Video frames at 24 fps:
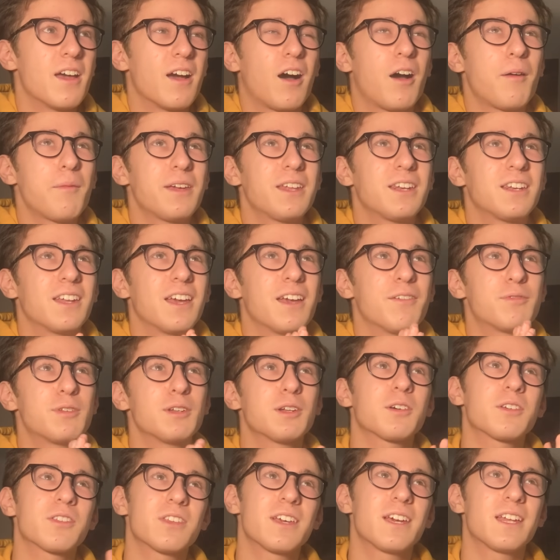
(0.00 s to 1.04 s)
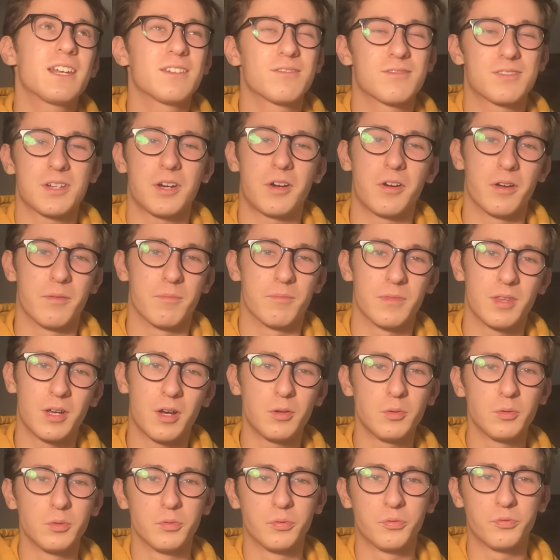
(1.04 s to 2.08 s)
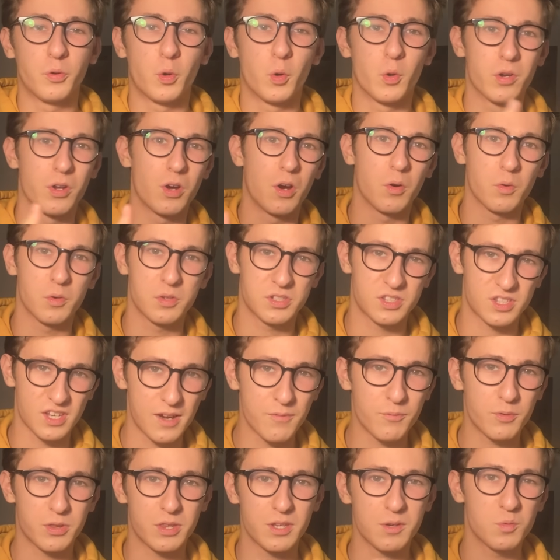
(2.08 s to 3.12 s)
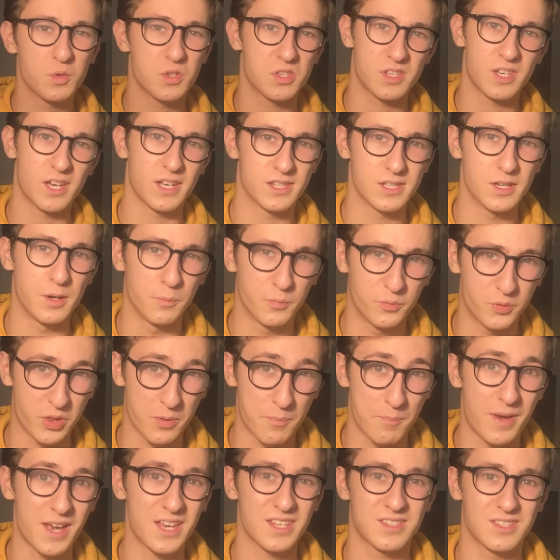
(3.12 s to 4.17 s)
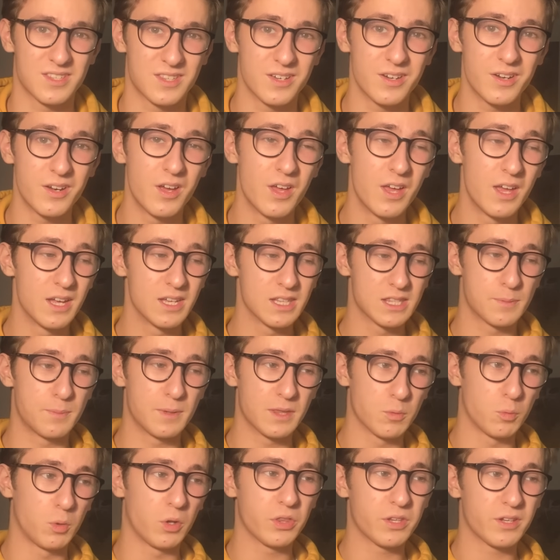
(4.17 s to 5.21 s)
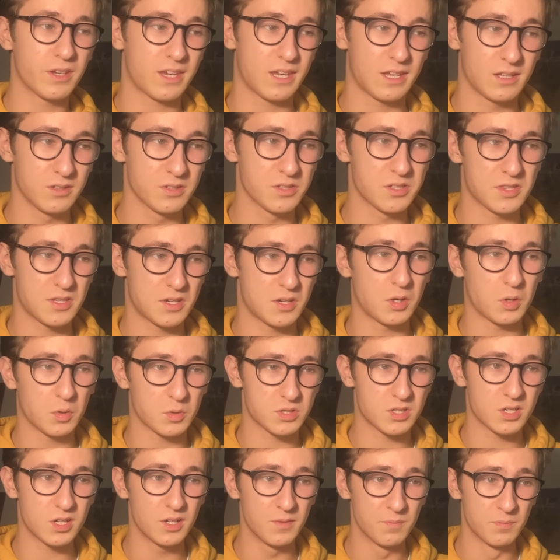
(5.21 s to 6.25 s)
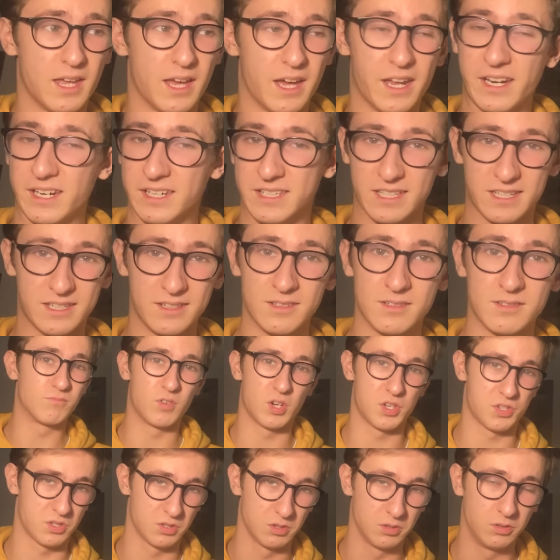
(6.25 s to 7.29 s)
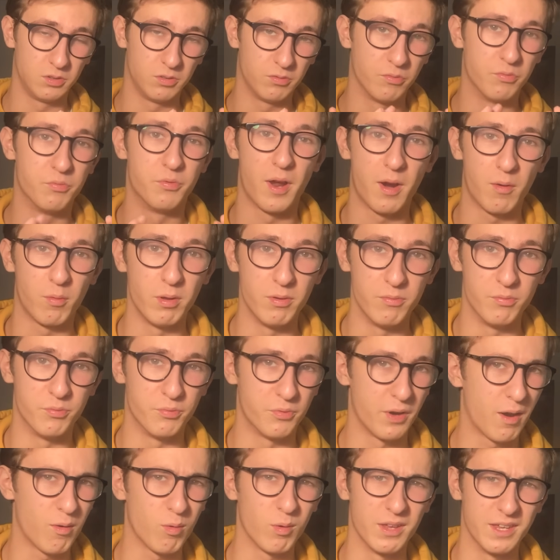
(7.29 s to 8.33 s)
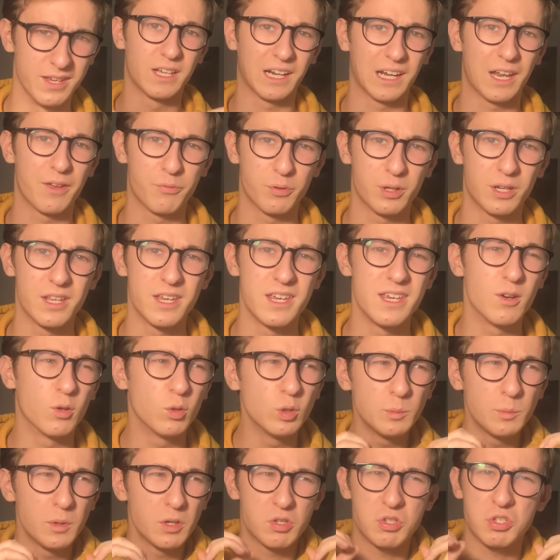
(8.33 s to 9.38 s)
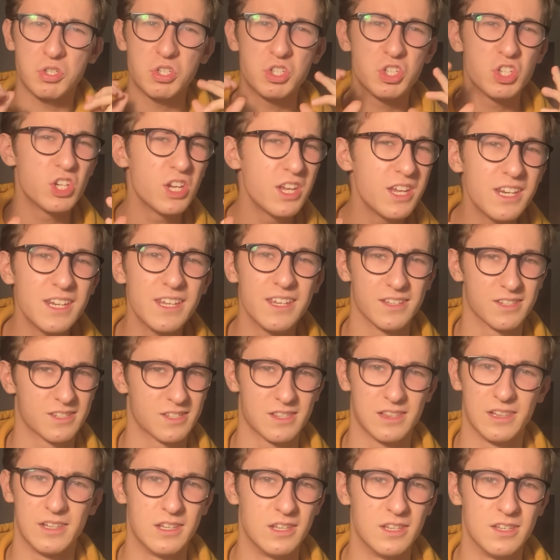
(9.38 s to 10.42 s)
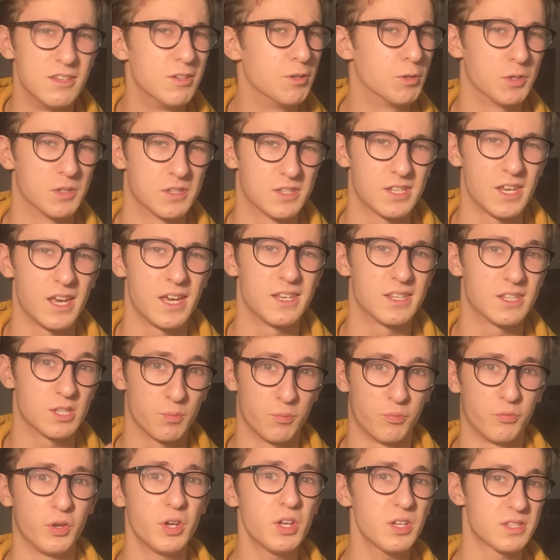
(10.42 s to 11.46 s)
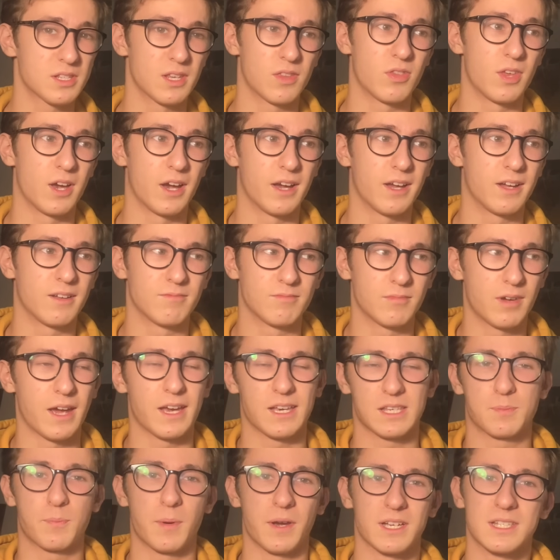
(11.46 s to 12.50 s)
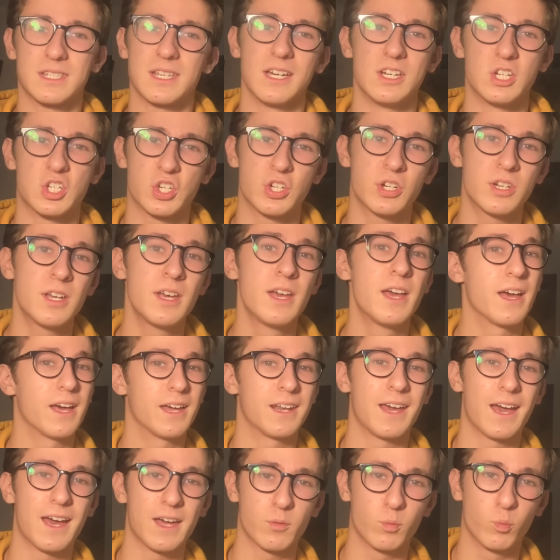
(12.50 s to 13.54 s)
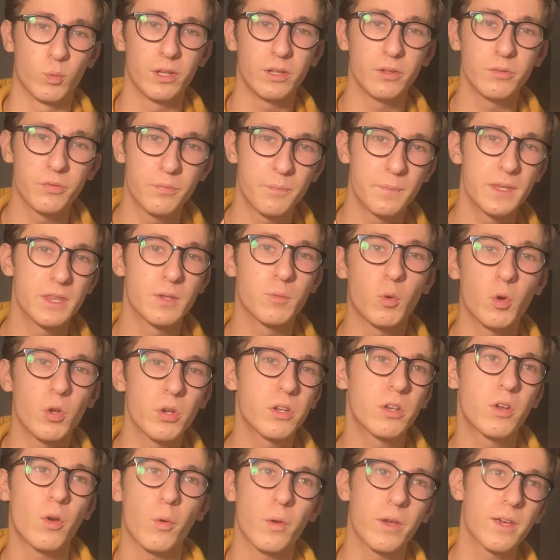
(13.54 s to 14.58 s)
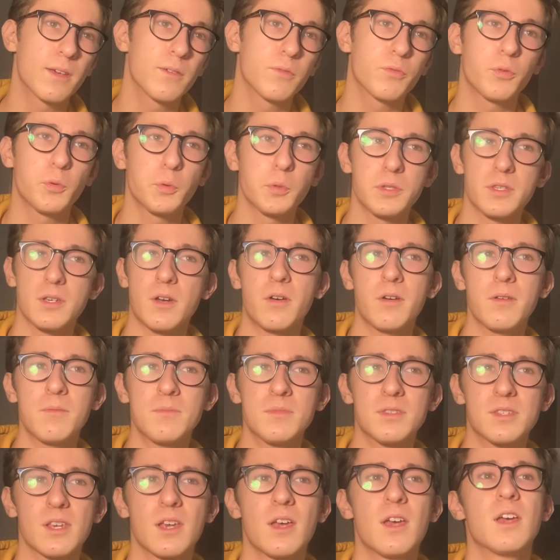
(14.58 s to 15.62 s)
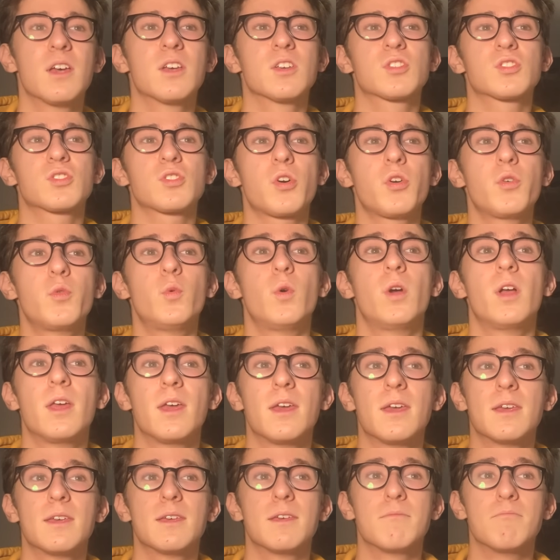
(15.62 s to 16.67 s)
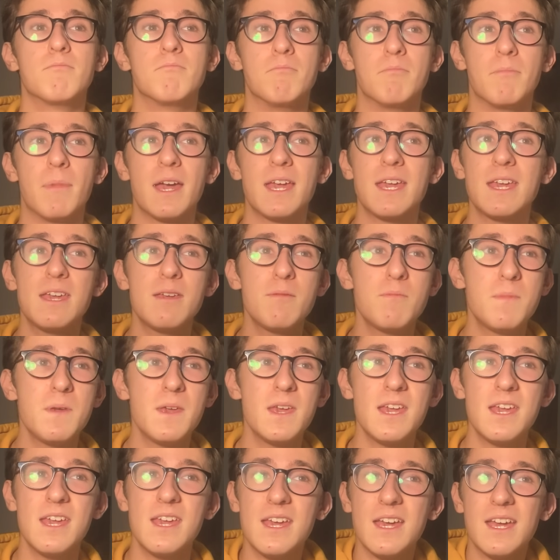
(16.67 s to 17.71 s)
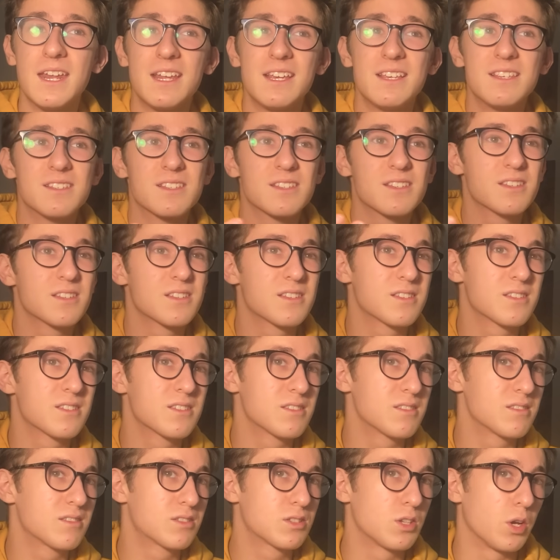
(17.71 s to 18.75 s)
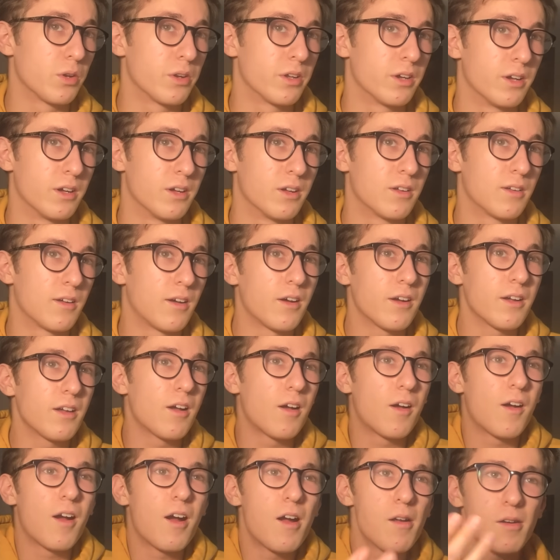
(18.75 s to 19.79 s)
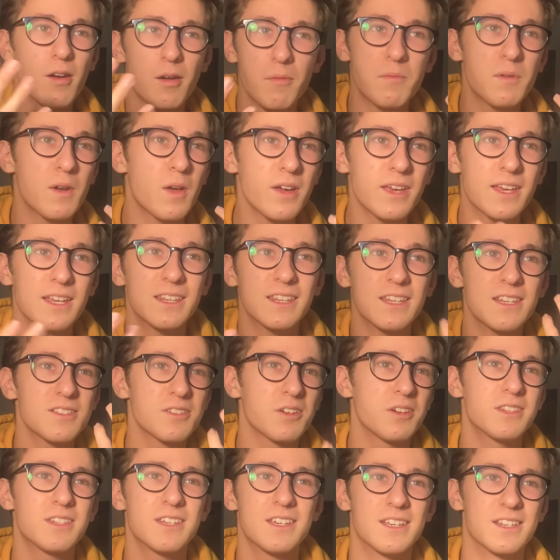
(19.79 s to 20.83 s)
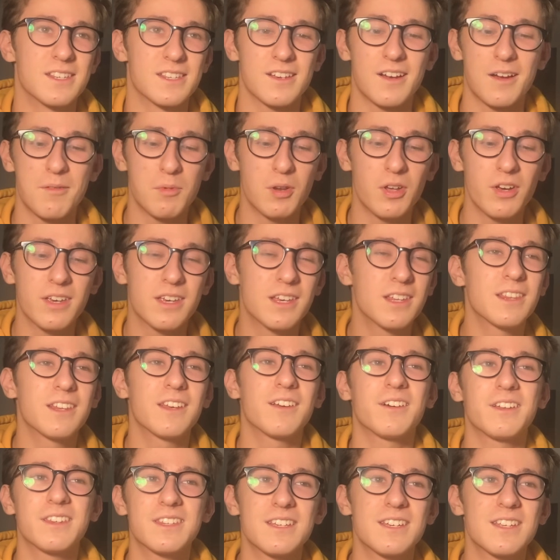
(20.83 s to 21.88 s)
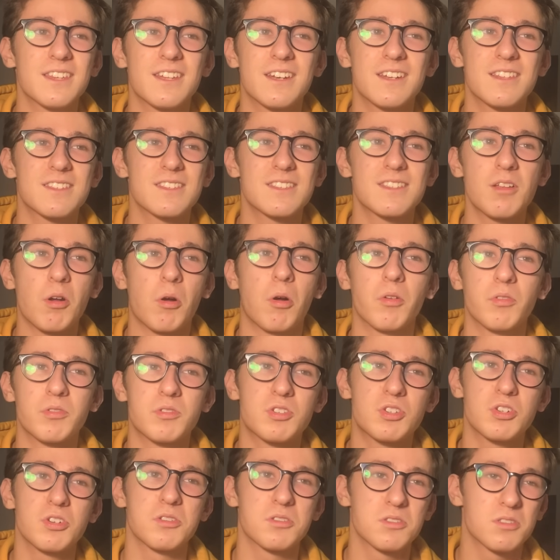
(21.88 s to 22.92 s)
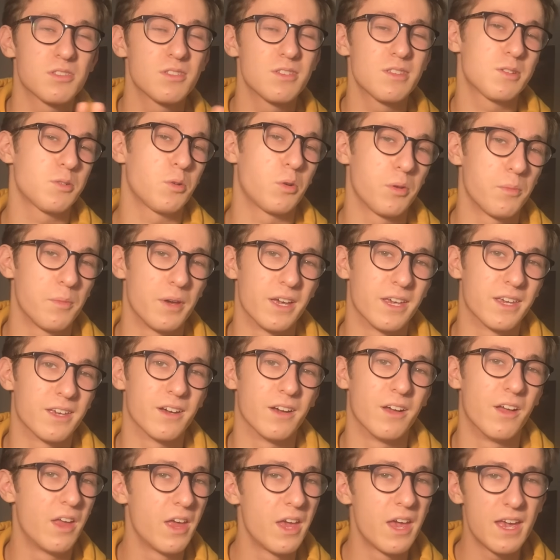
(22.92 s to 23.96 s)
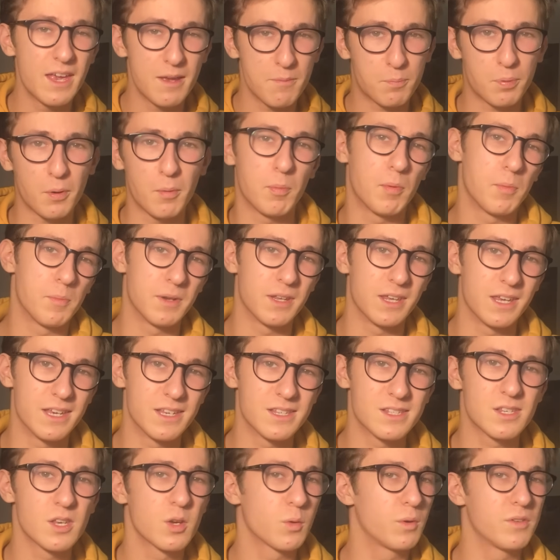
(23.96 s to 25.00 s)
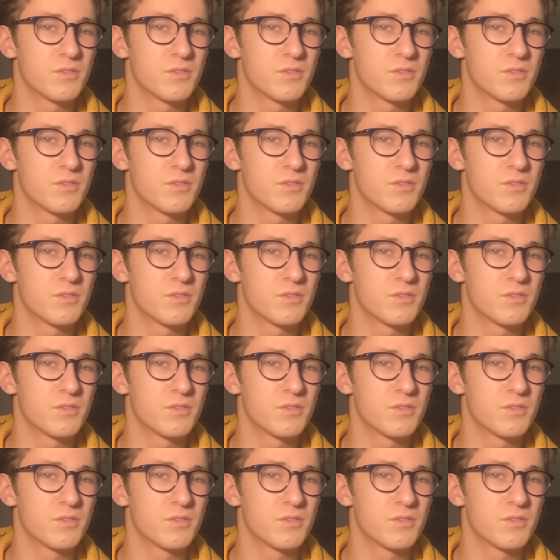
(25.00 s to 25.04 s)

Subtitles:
I mean, if you look at The End of Time, the whole four knocks, everything was set up for the Master to be the one that kills the Doctor, and he didn't. Russell very, very cleverly, almost geniusly, you could say, subverted that expectation and had Wilf be the one knocking four times. So maybe it is Donna. I'm liking these ideas. I'm liking the idea that it's not just the Toymaker. It probably is.